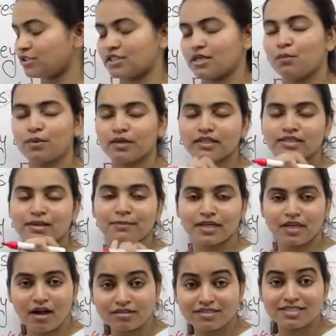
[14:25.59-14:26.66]
So
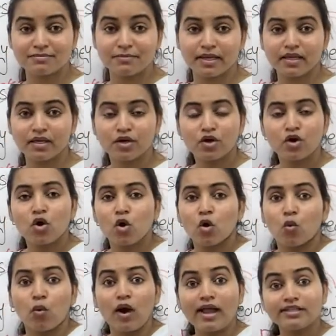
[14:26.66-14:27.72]
somebody asks me,
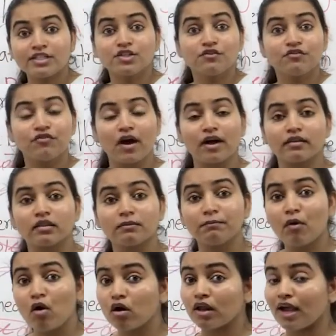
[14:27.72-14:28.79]
where did you find the
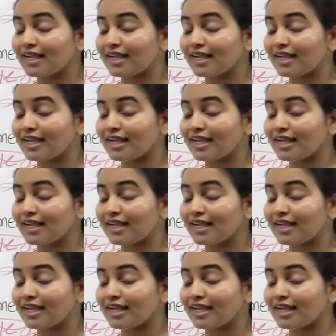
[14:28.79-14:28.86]
ball?